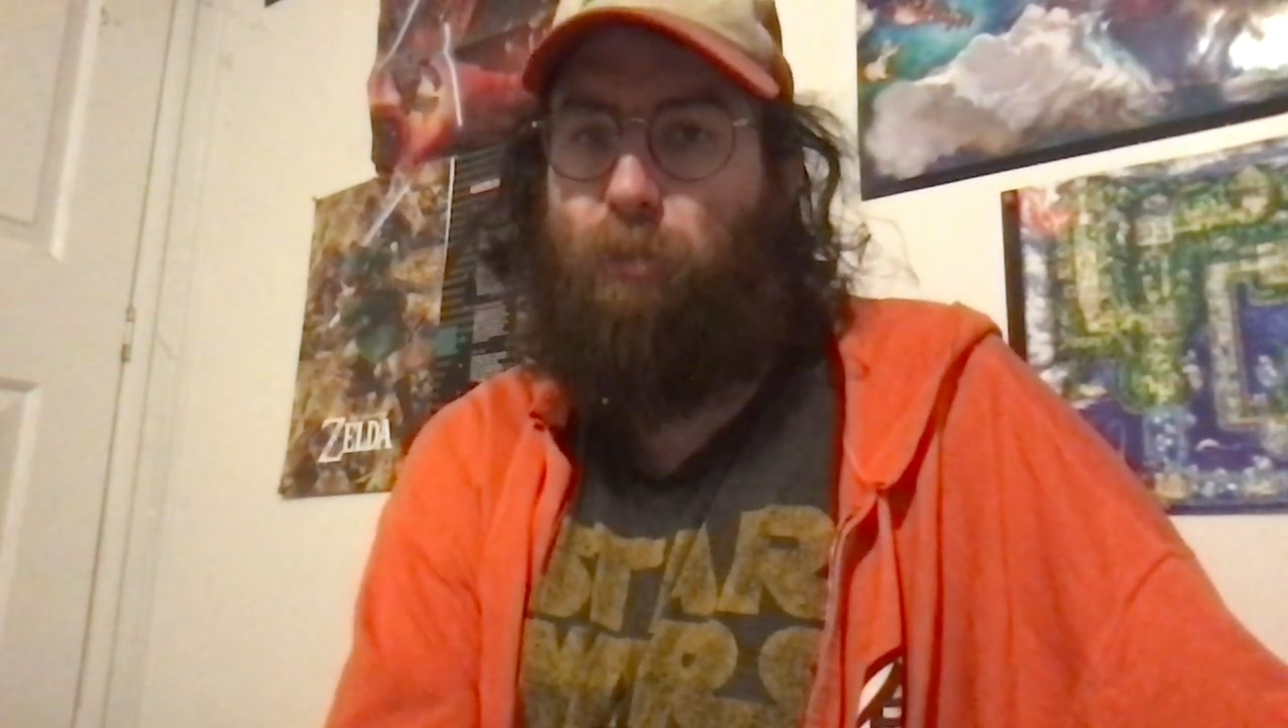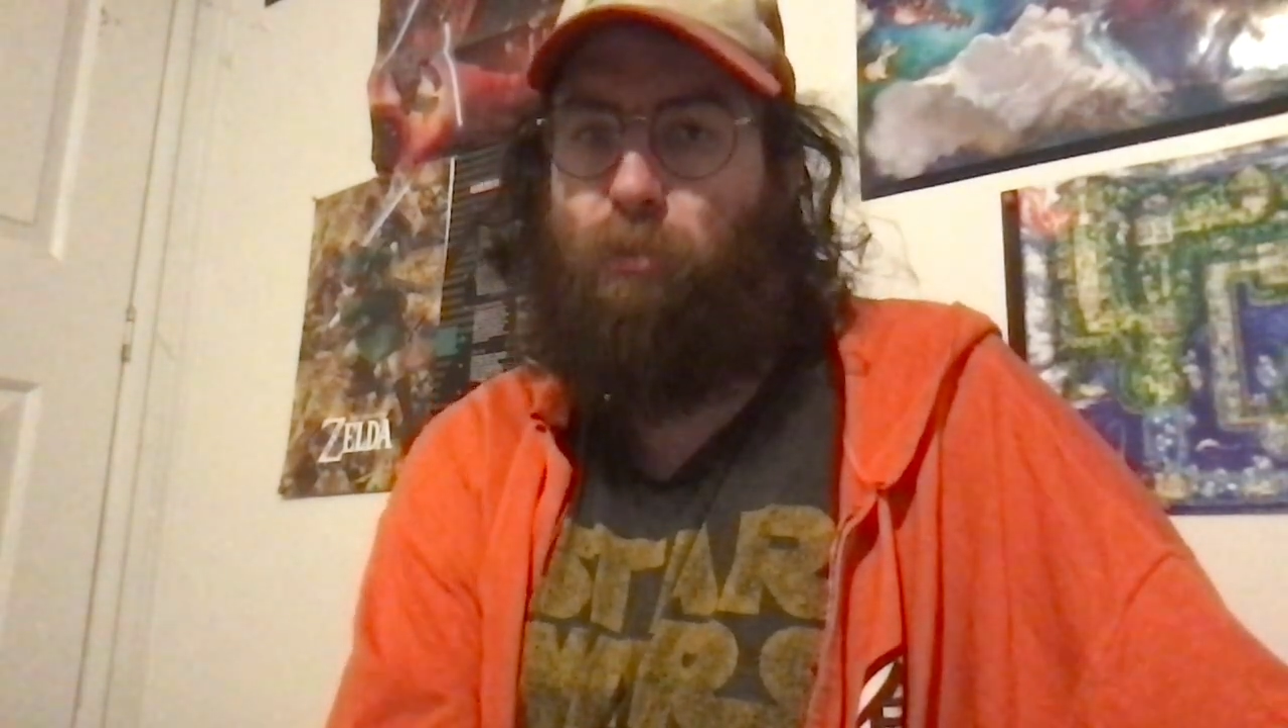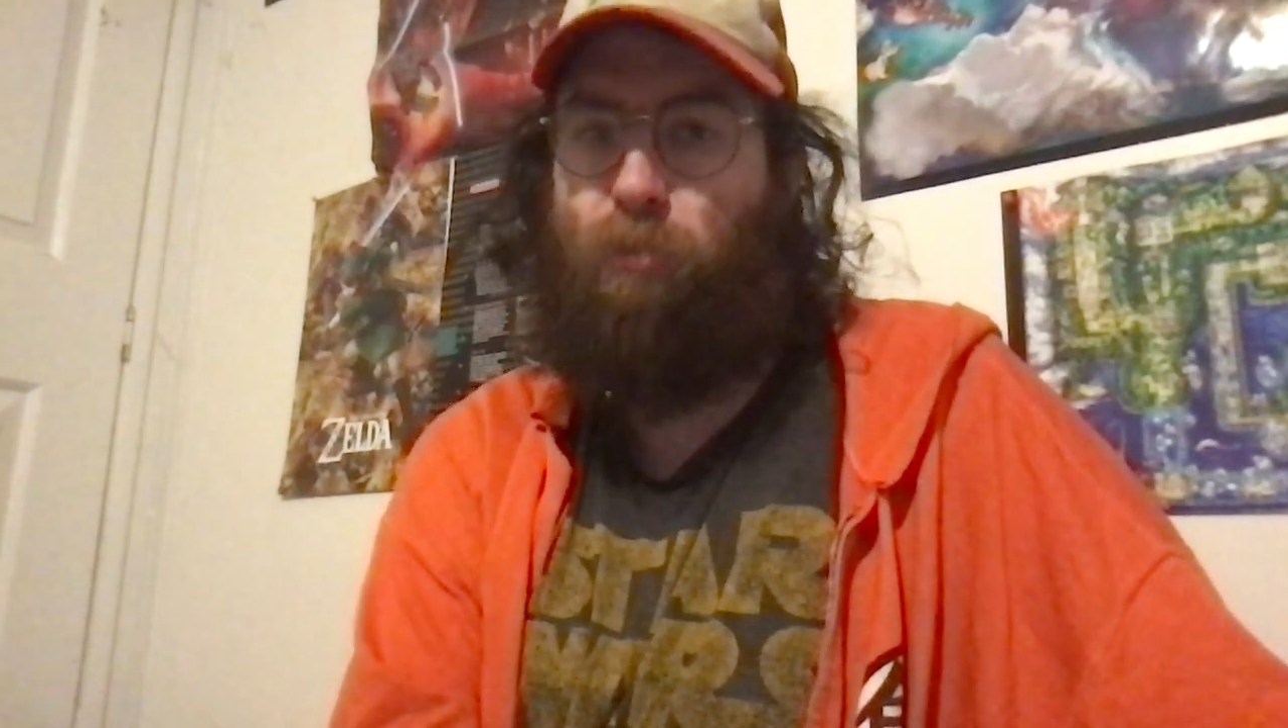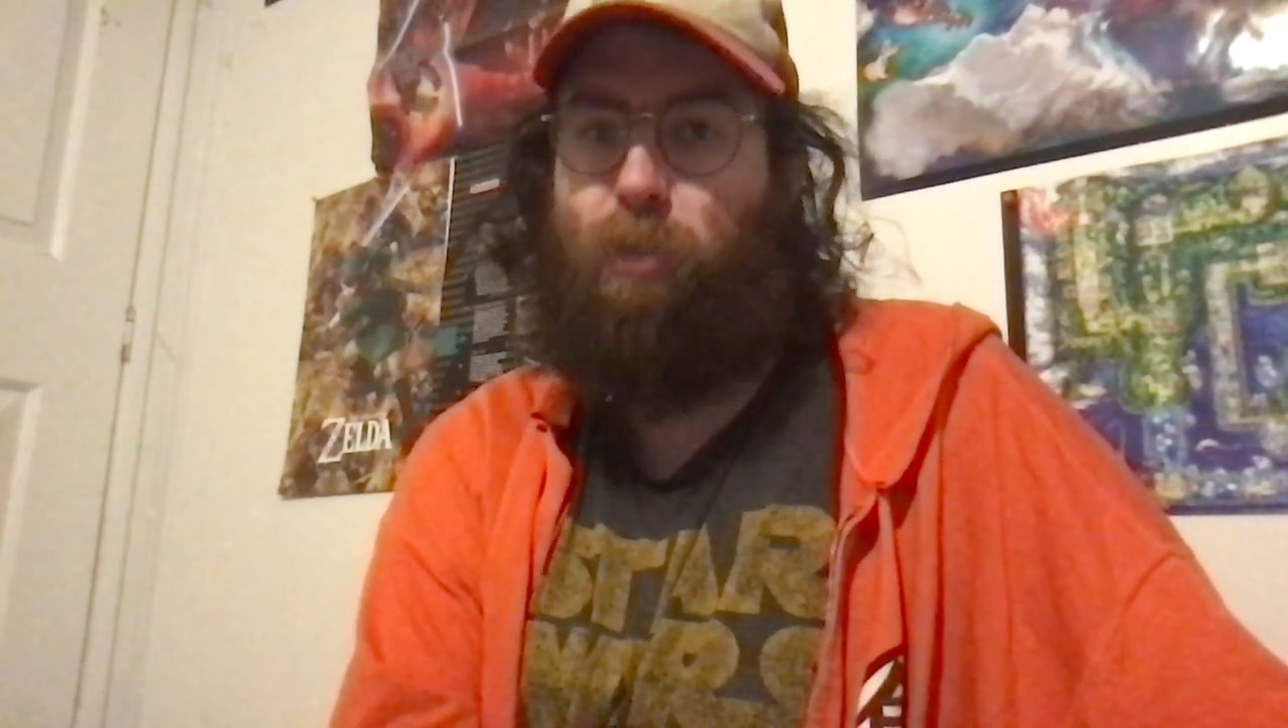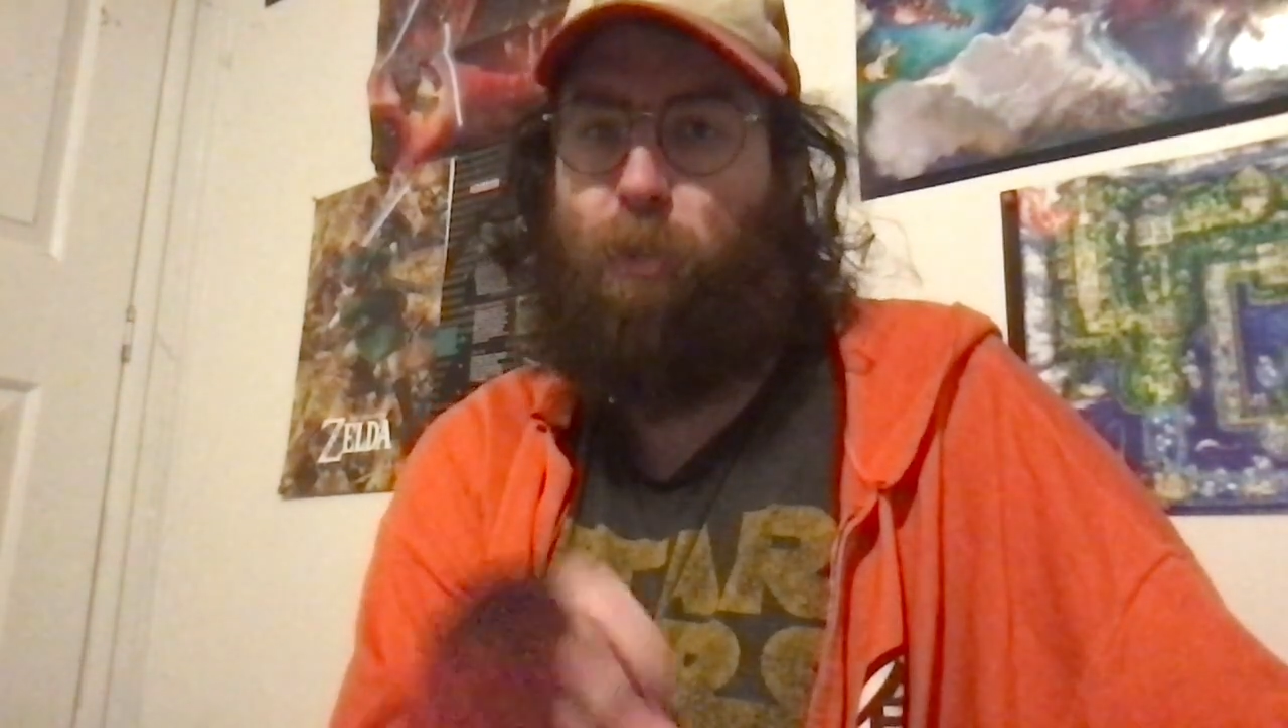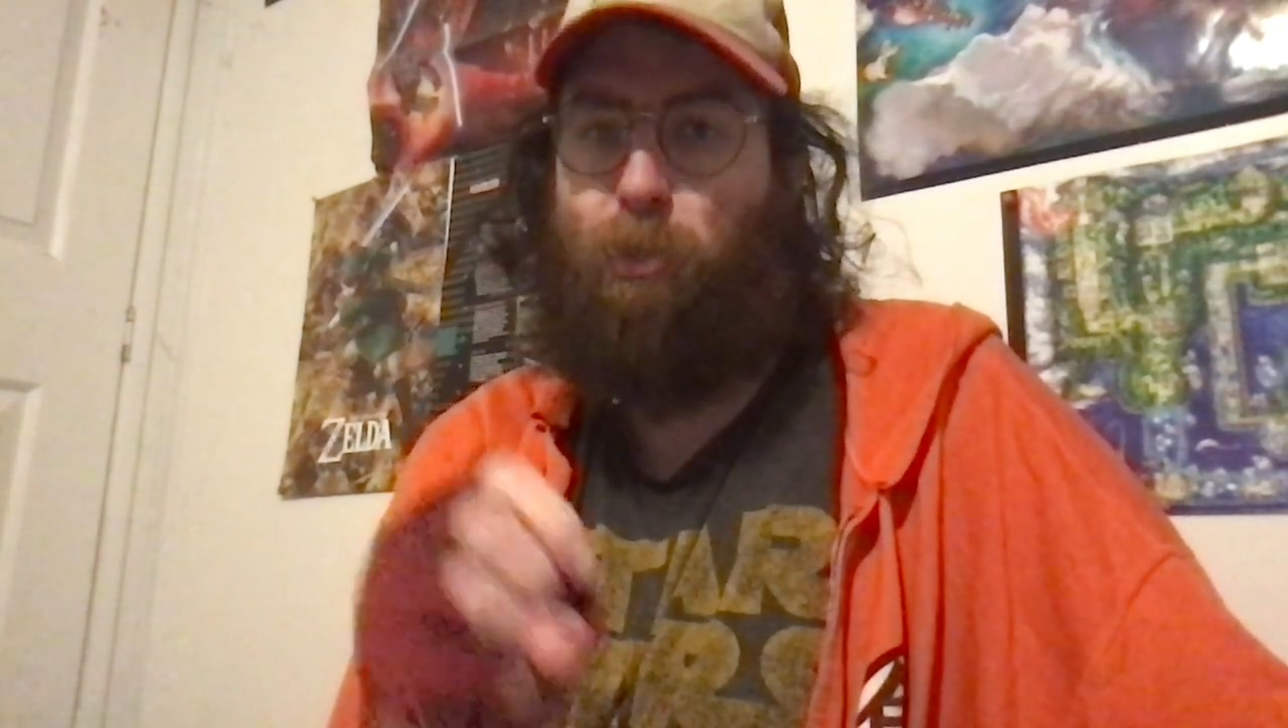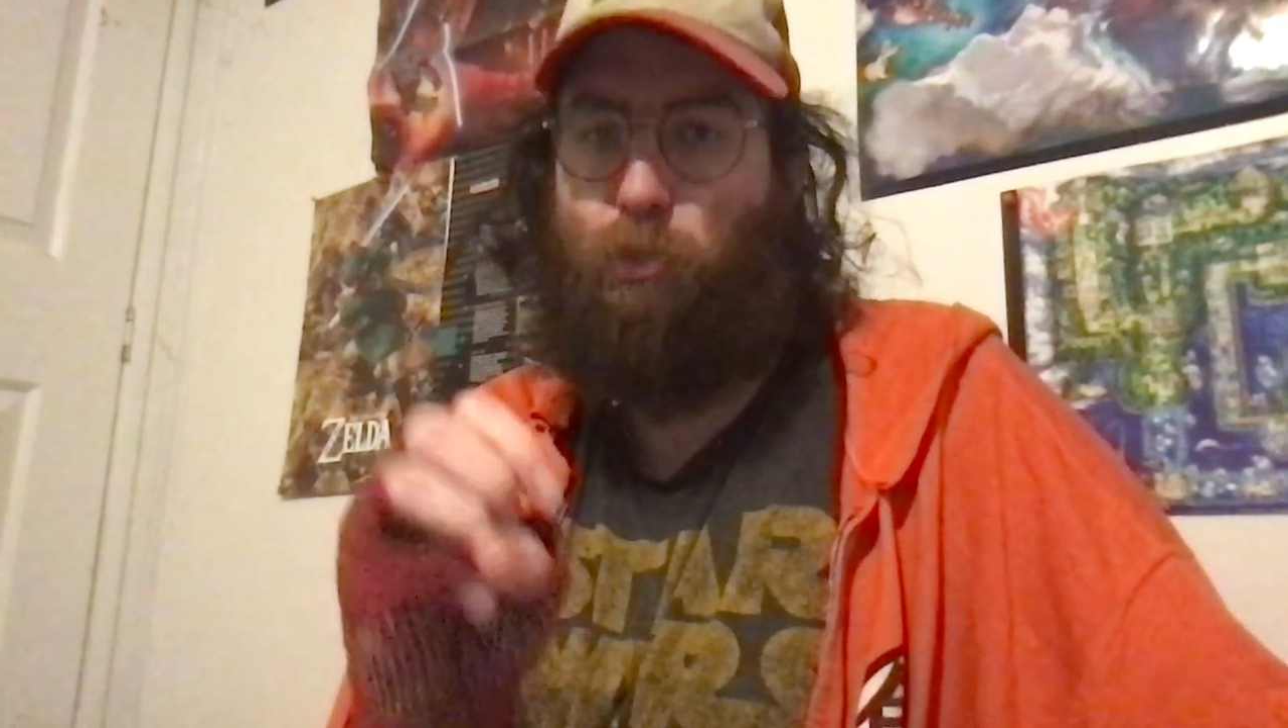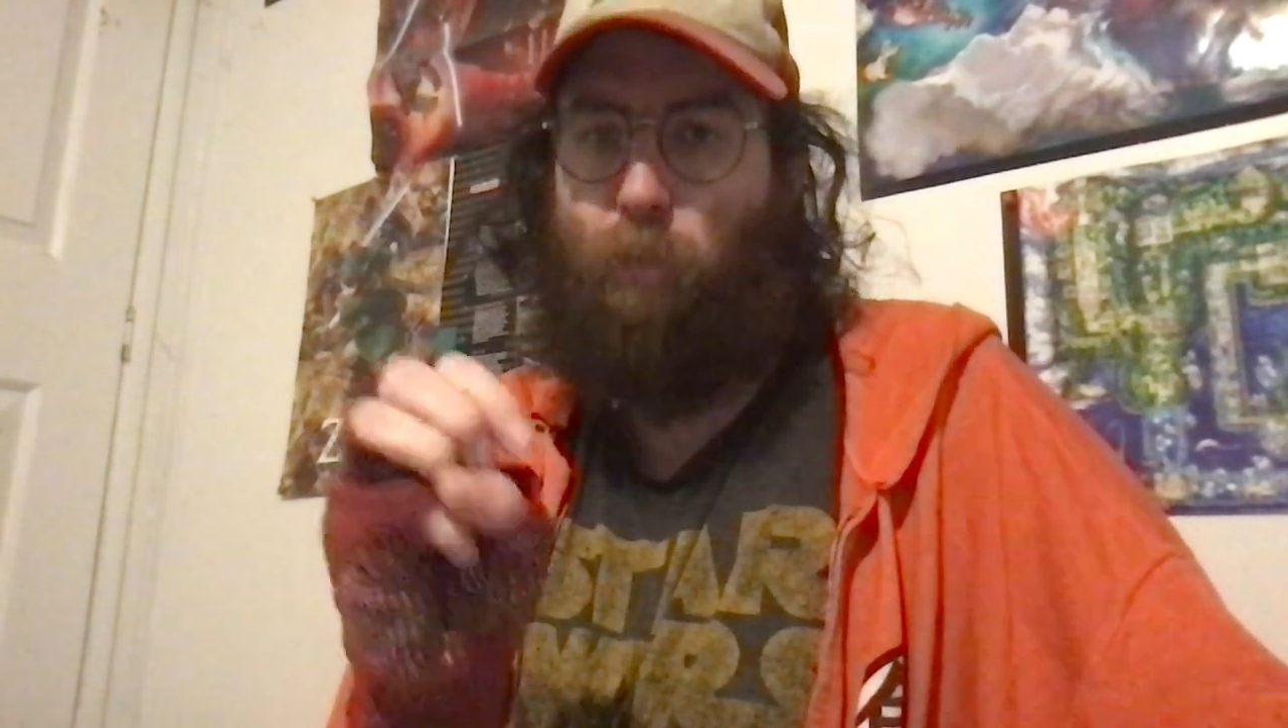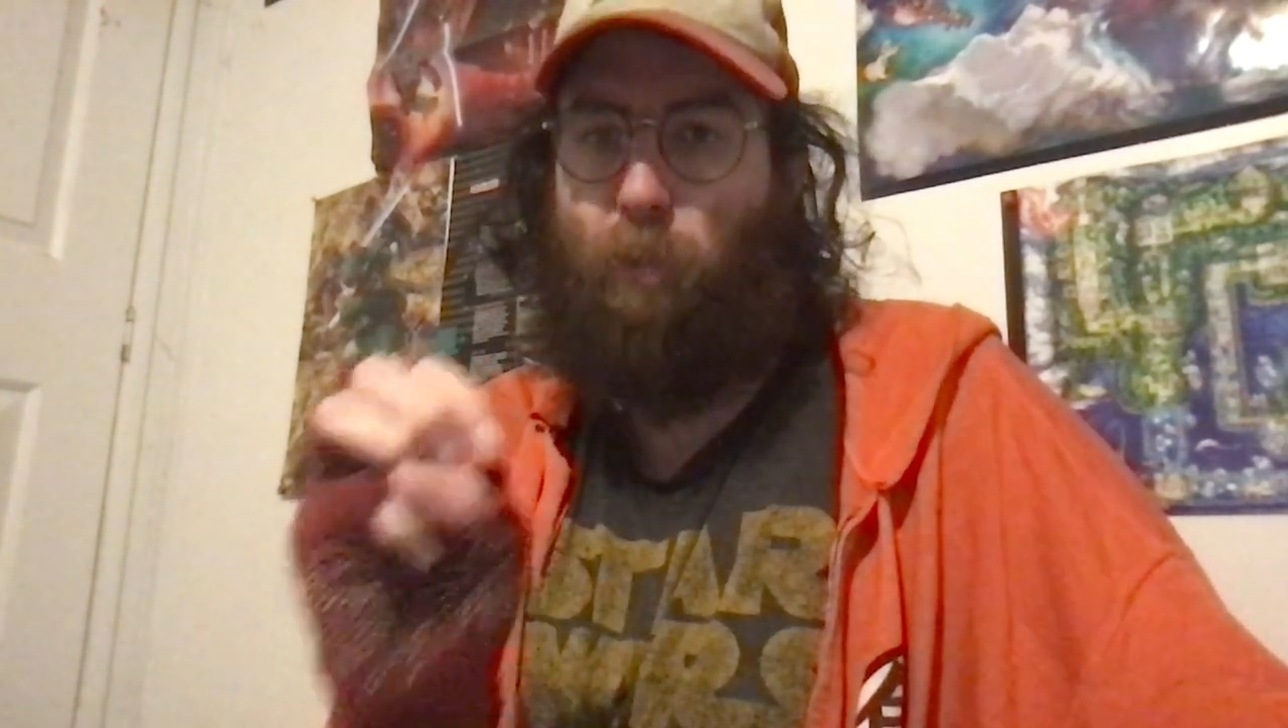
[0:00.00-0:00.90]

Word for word: are three speeds to